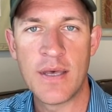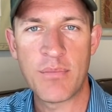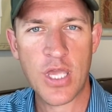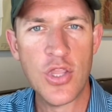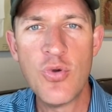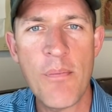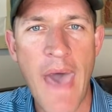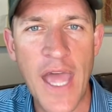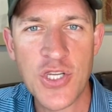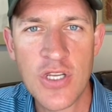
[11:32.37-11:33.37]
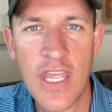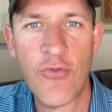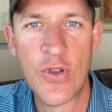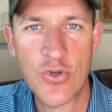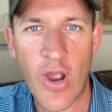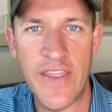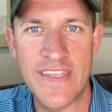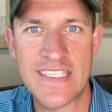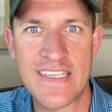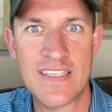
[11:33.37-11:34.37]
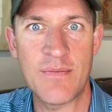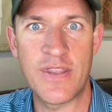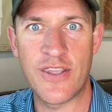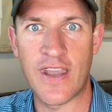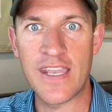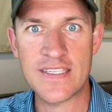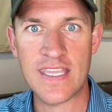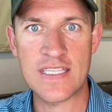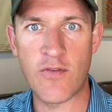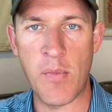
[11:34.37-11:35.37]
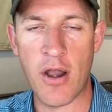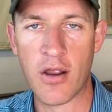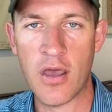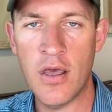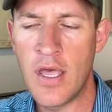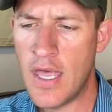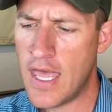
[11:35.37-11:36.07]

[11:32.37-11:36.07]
But can you imagine if we tried this system in the United States of America?